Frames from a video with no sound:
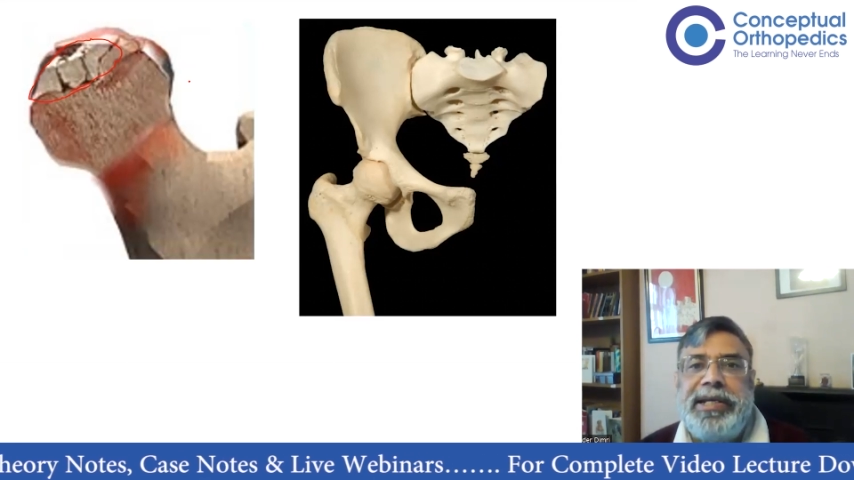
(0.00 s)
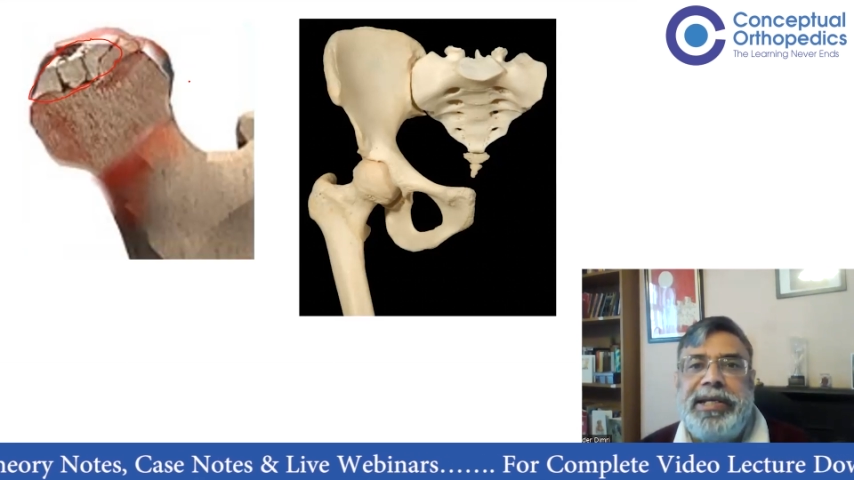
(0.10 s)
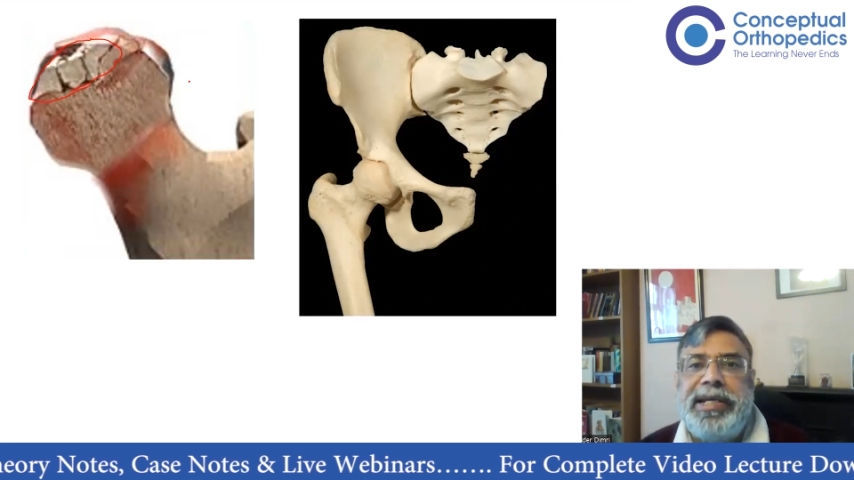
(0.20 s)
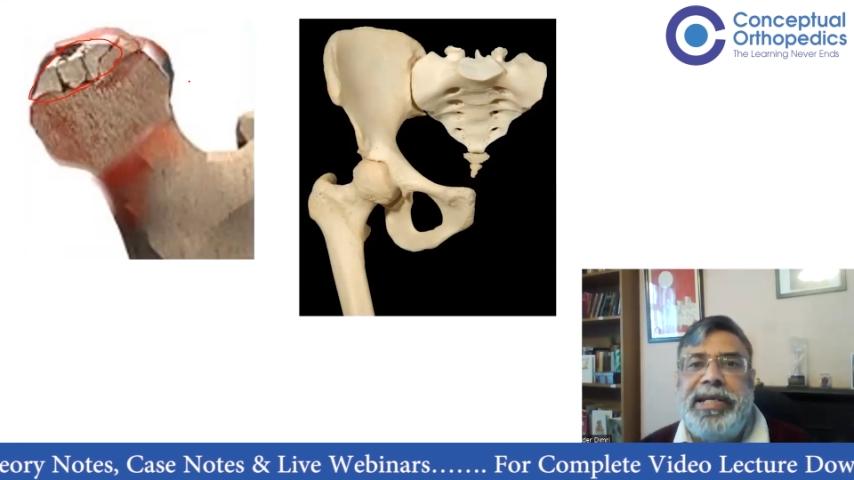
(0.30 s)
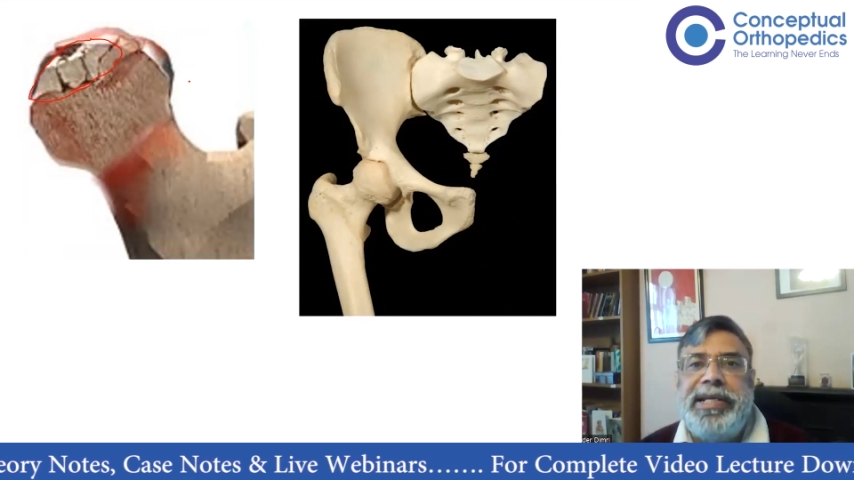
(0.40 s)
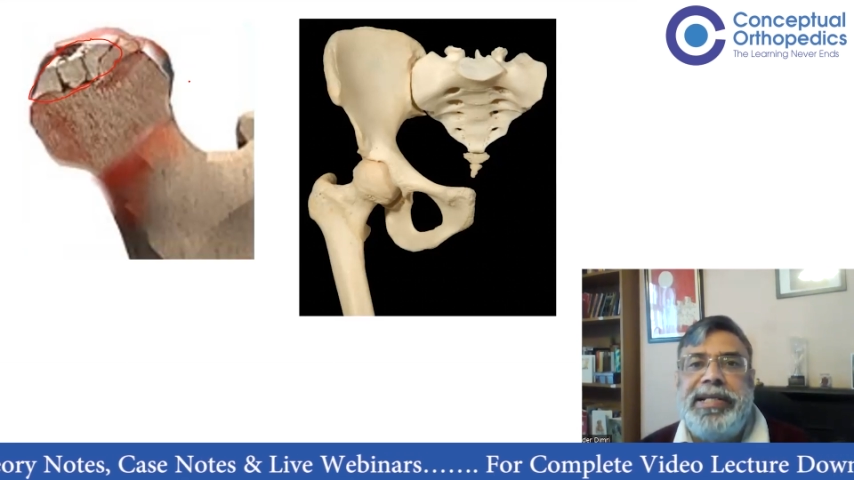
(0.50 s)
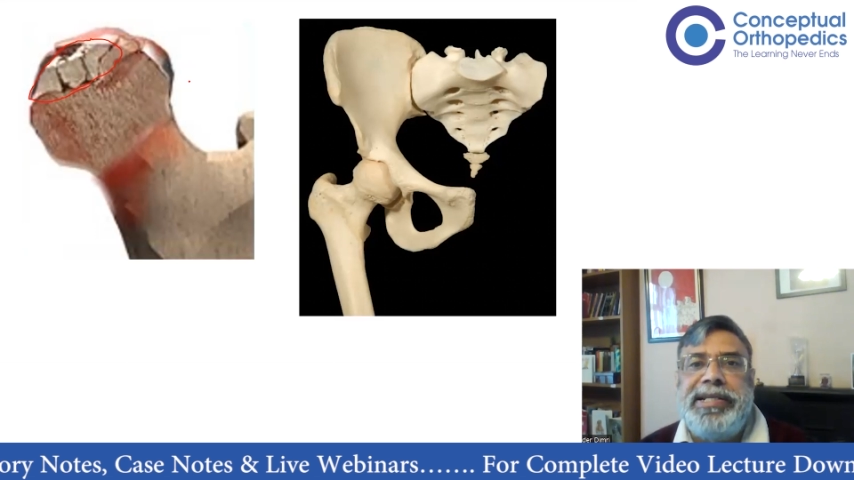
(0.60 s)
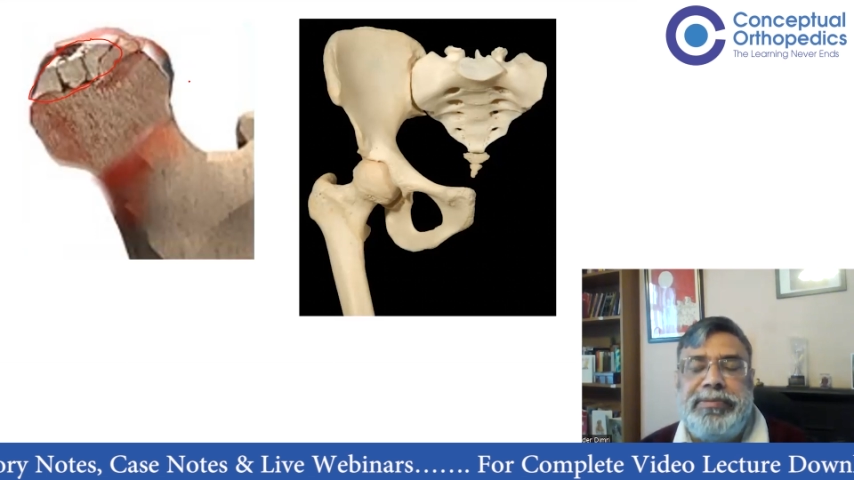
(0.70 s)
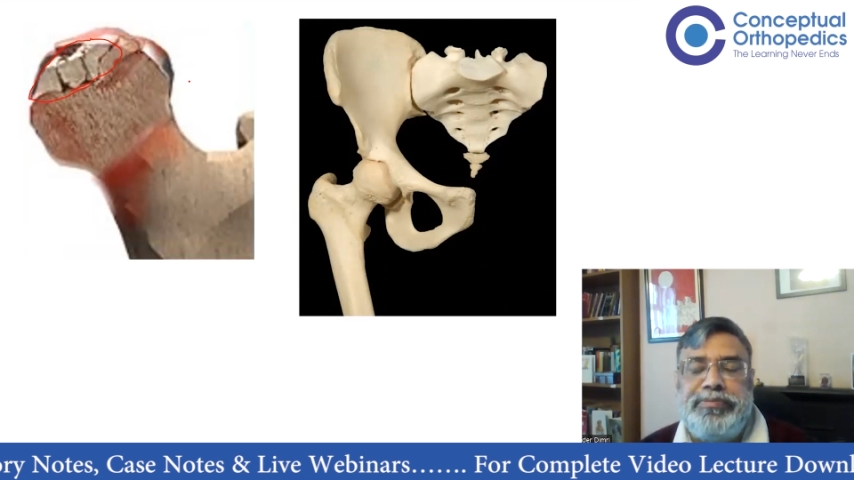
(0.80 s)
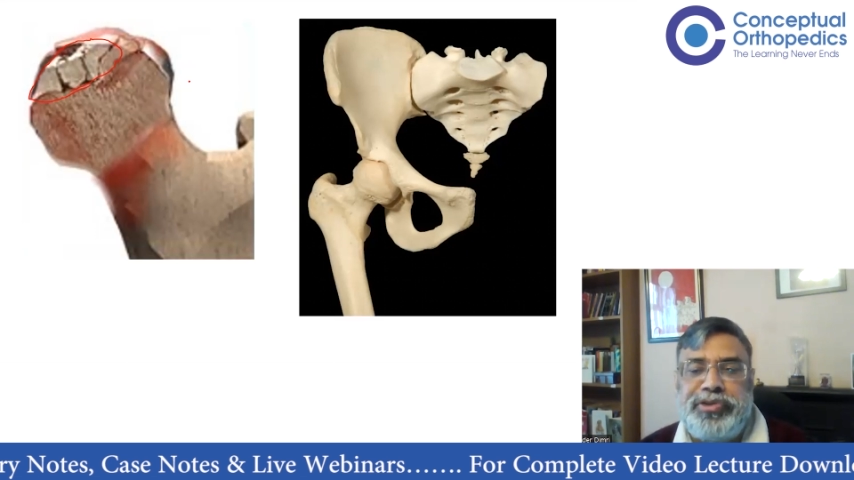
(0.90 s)
heal
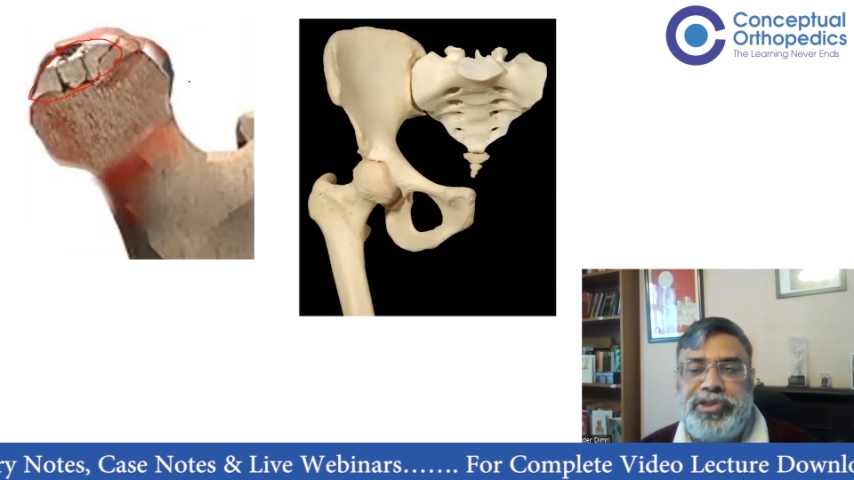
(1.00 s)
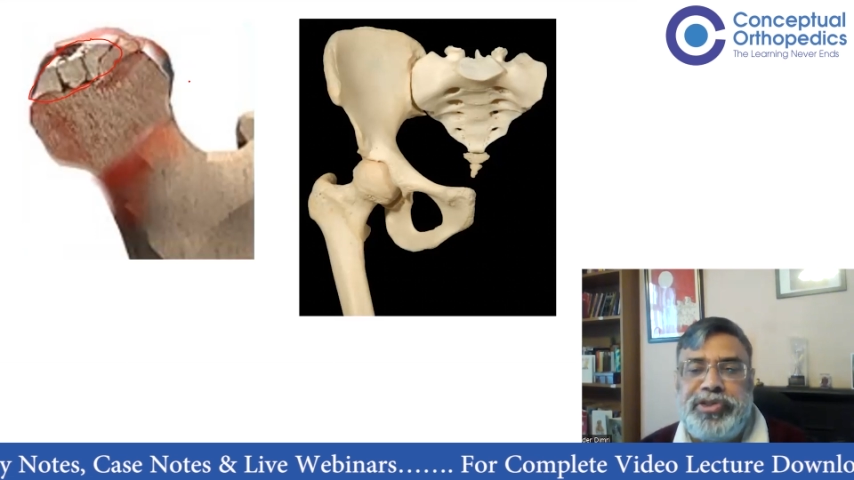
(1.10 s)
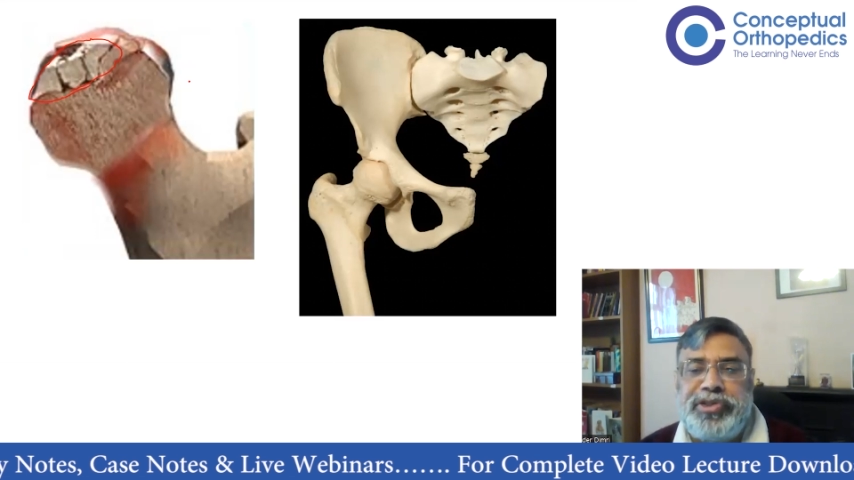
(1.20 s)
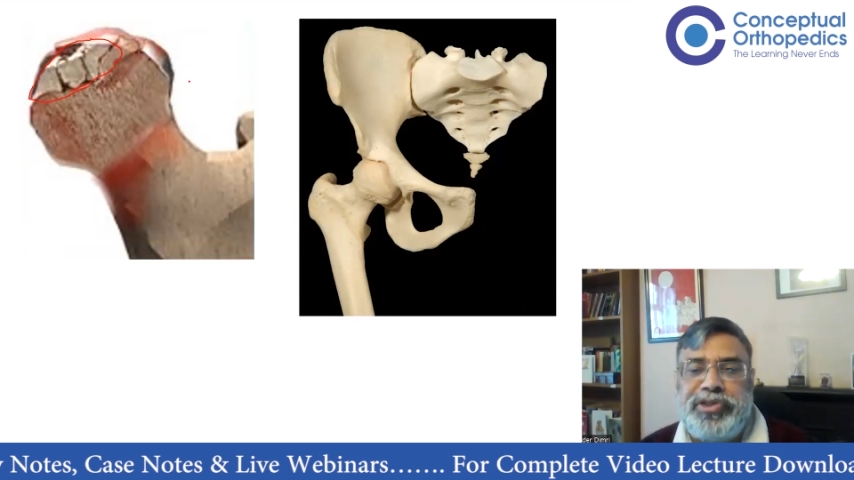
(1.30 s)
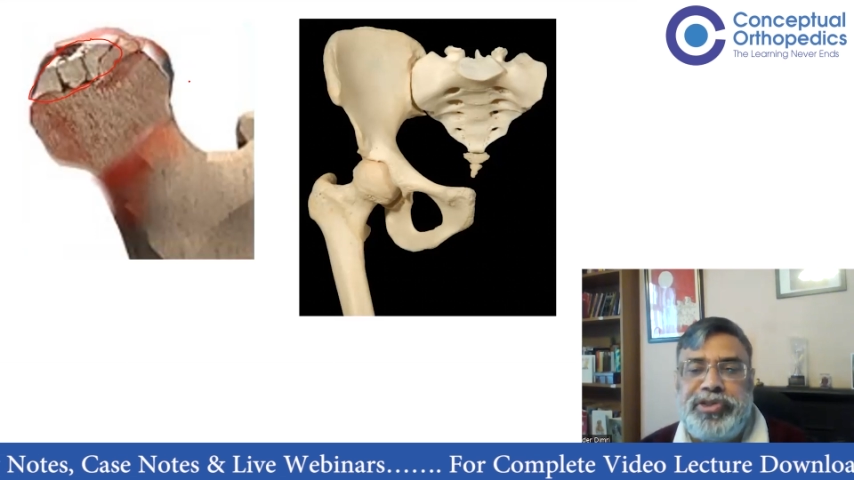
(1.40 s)
themselves,